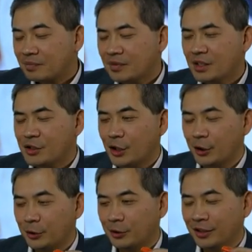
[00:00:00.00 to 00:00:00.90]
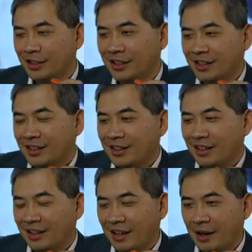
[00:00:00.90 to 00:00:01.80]
So
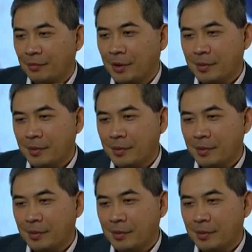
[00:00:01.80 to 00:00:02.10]
uh, I'm going to be